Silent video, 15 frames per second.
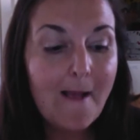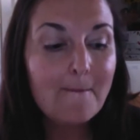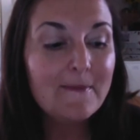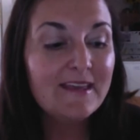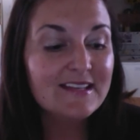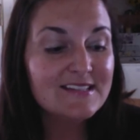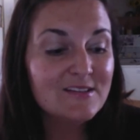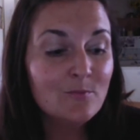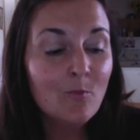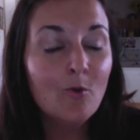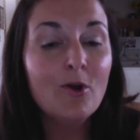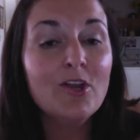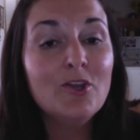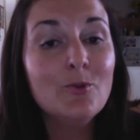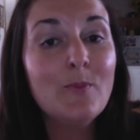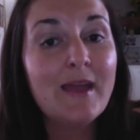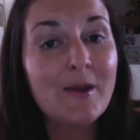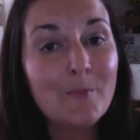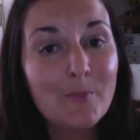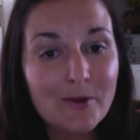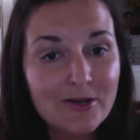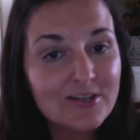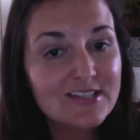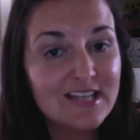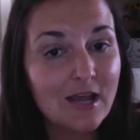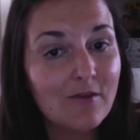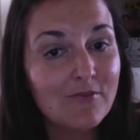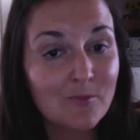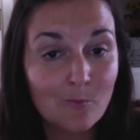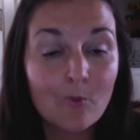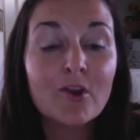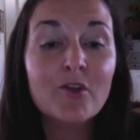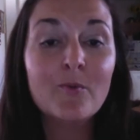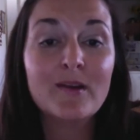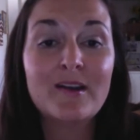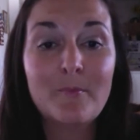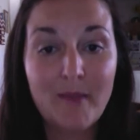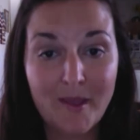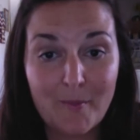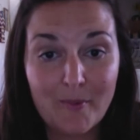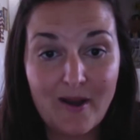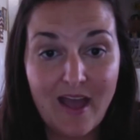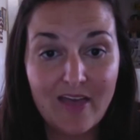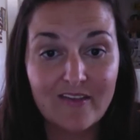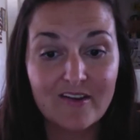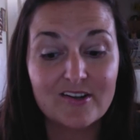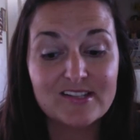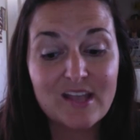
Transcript: because the more you pamper yourself, the more you want to pamper others.